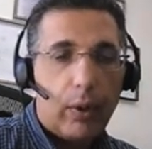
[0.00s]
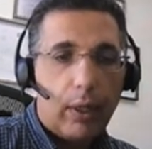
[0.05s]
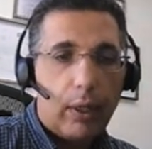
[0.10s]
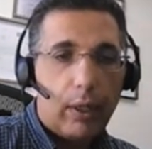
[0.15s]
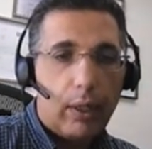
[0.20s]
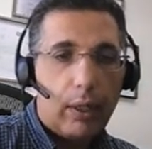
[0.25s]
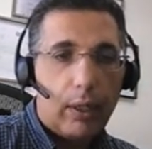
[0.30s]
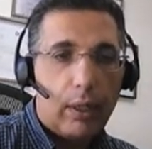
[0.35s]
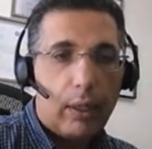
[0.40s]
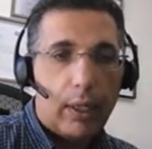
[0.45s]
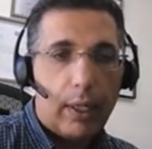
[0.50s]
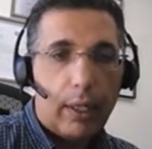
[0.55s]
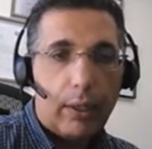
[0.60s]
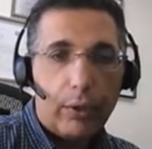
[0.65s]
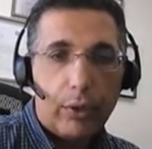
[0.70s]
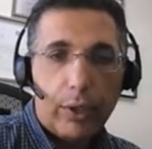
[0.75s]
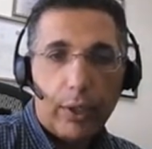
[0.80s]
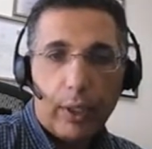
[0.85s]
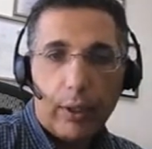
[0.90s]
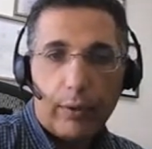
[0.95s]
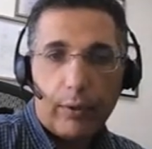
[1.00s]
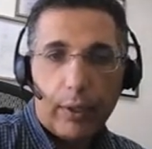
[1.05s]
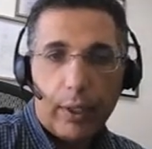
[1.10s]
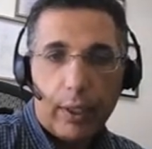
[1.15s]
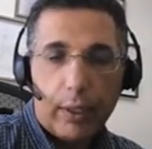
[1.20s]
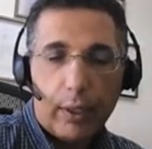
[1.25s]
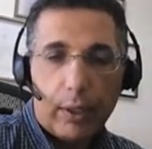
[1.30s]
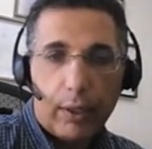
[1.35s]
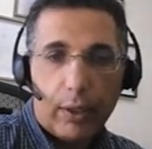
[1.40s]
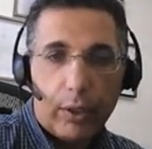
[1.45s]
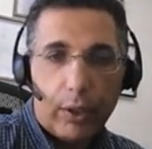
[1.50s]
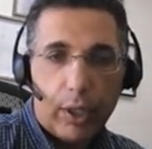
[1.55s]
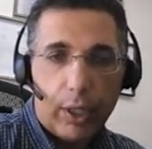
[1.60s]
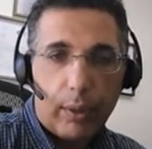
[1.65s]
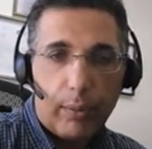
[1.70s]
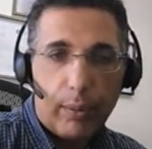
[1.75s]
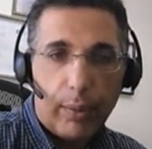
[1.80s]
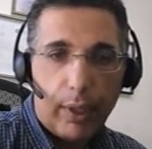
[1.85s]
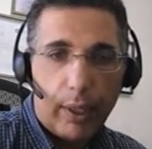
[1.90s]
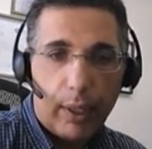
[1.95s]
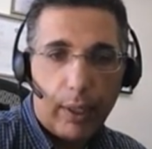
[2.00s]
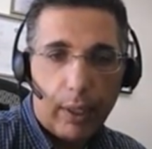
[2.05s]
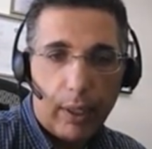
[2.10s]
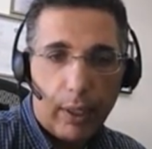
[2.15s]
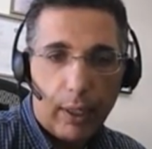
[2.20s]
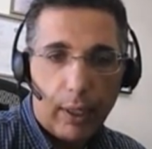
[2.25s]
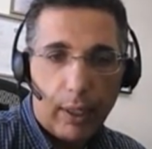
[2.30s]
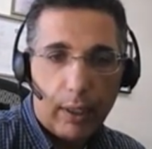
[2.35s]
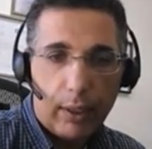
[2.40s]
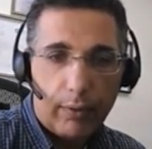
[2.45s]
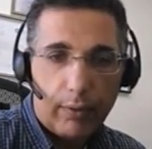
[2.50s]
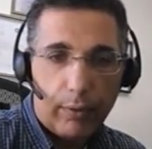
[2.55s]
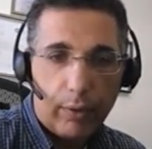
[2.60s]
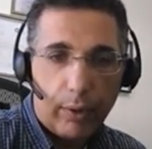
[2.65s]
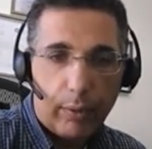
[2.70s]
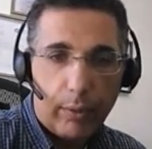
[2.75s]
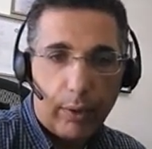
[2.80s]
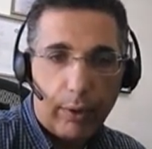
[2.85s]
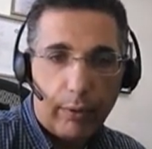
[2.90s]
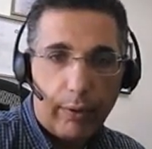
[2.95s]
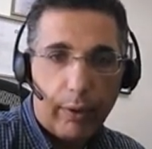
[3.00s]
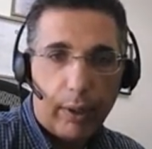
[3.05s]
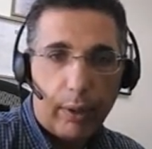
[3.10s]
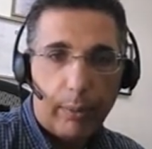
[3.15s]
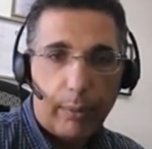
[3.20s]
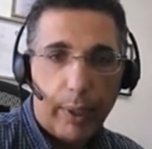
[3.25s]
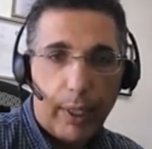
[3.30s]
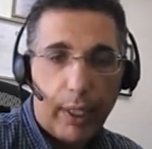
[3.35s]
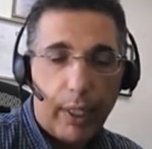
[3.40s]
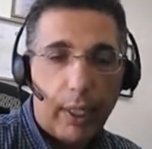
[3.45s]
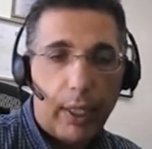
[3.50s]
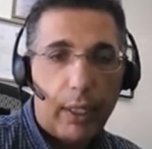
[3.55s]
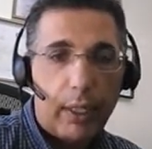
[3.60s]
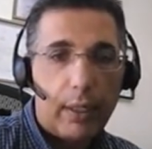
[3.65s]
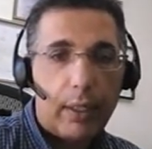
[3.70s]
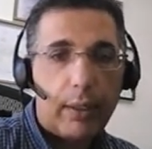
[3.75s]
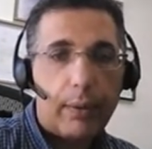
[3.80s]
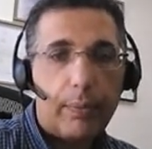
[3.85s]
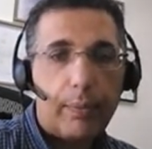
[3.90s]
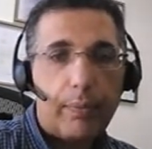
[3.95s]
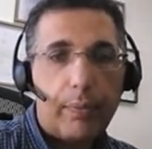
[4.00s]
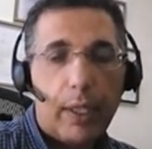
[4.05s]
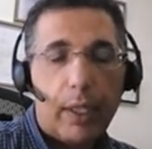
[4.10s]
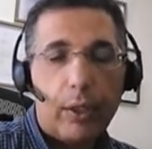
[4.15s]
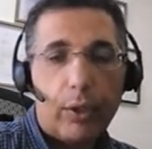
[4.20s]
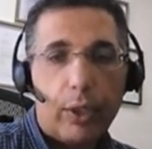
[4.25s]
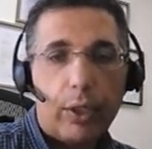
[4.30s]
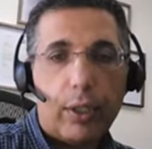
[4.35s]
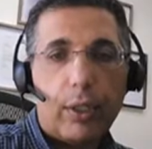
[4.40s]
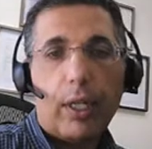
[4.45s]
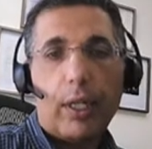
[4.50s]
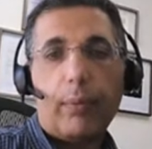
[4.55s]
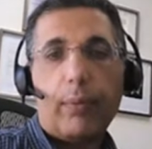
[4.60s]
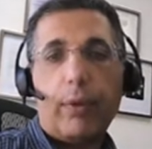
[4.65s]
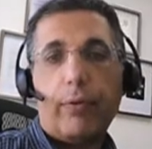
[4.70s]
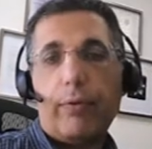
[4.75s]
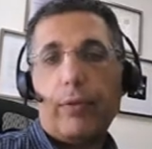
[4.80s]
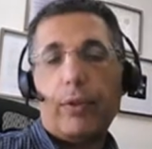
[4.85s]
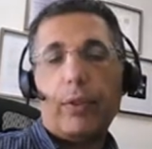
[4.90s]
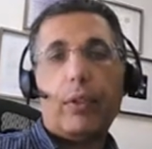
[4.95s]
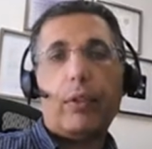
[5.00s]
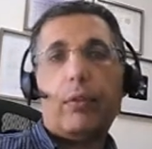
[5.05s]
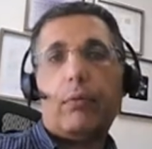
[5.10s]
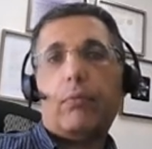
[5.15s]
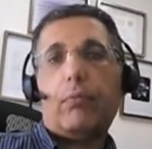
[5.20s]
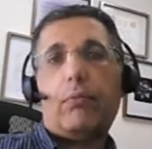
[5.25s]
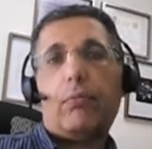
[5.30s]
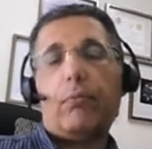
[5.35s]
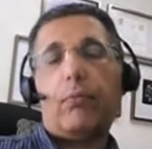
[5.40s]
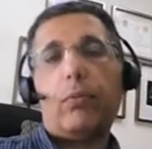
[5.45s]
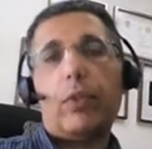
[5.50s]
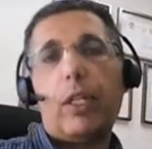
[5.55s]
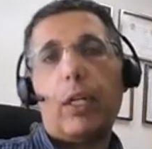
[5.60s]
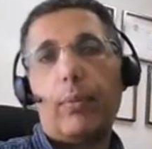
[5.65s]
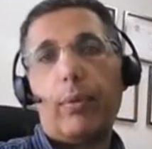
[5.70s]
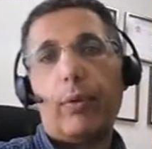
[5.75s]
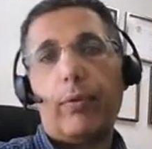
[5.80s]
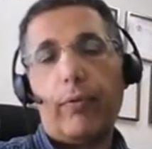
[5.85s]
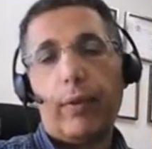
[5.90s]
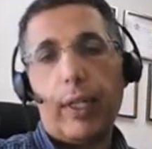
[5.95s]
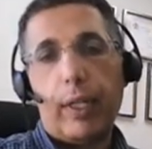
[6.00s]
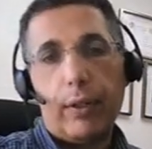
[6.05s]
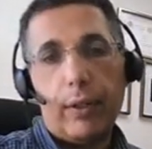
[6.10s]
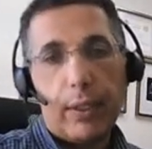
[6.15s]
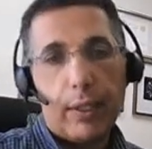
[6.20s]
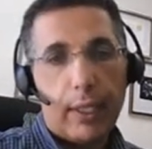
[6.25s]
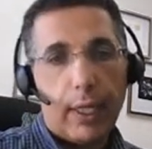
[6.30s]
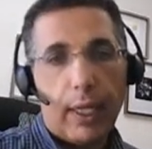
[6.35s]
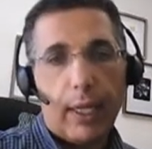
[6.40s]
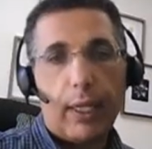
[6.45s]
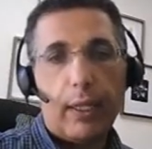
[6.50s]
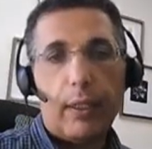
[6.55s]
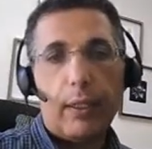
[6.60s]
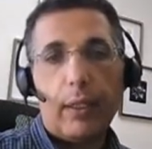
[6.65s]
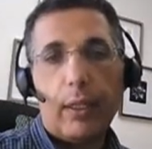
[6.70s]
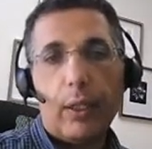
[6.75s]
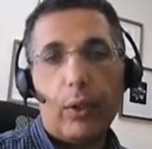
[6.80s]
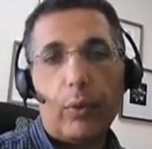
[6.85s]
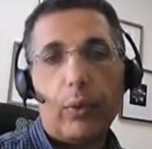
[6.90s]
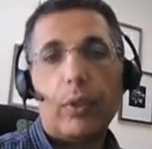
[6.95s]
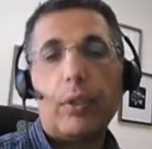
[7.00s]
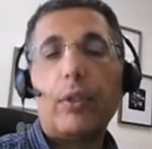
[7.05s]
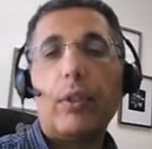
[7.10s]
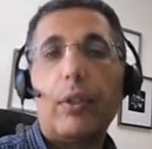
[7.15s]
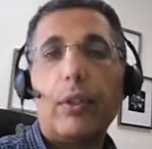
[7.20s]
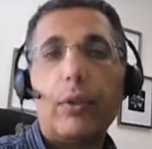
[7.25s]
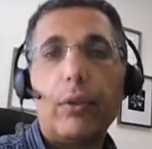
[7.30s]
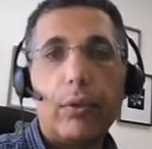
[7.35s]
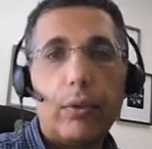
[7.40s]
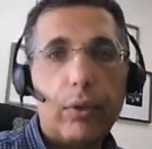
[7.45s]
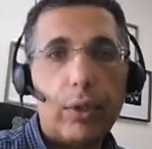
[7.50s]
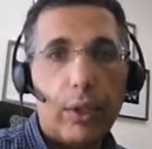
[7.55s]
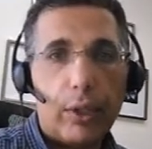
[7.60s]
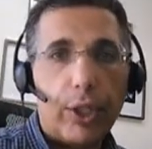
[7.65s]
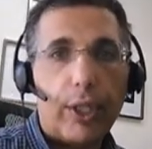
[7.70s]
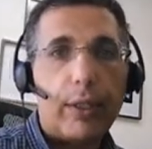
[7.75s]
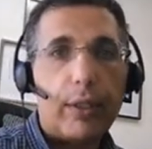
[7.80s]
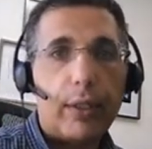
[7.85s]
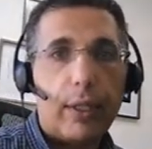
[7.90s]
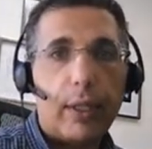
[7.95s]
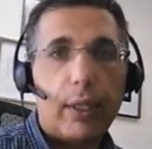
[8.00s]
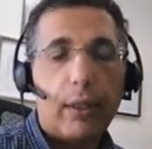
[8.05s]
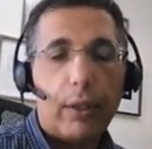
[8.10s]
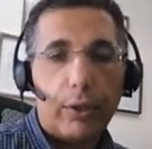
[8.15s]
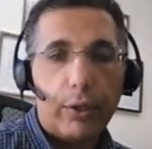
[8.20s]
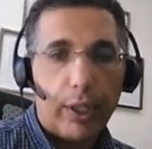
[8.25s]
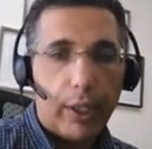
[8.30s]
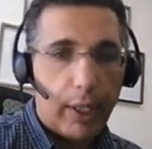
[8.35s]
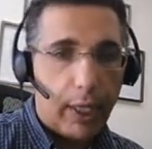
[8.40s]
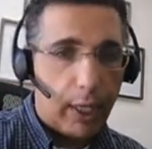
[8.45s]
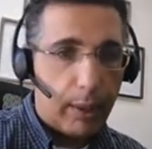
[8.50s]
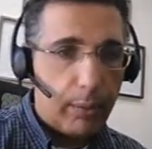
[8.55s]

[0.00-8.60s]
country of citizenship, he is from the Philippines. Just type the first couple of letters and it will start suggesting country names.